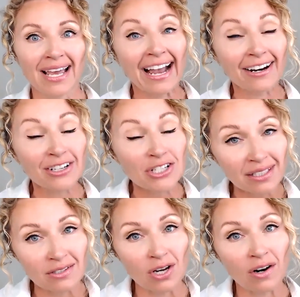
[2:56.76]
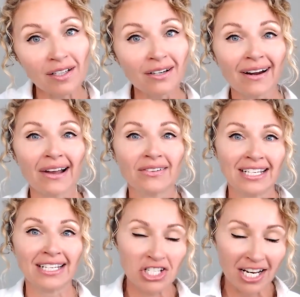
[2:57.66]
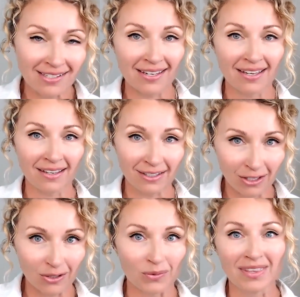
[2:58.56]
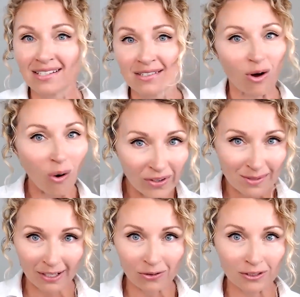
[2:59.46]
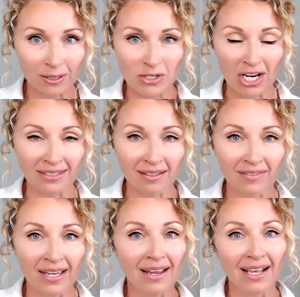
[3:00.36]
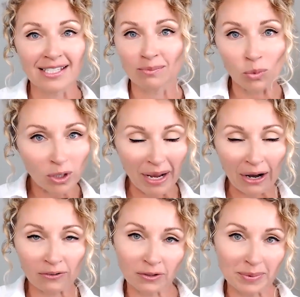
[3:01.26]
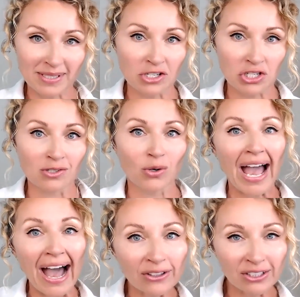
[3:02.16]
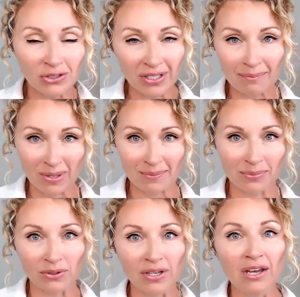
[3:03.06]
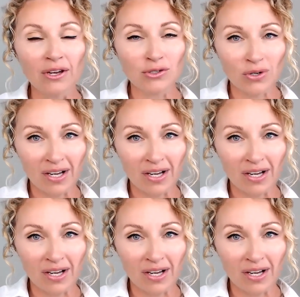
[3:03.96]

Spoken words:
actually turning around and chasing you. This is always my golden objective. It's a more powerful position. So how can you get people to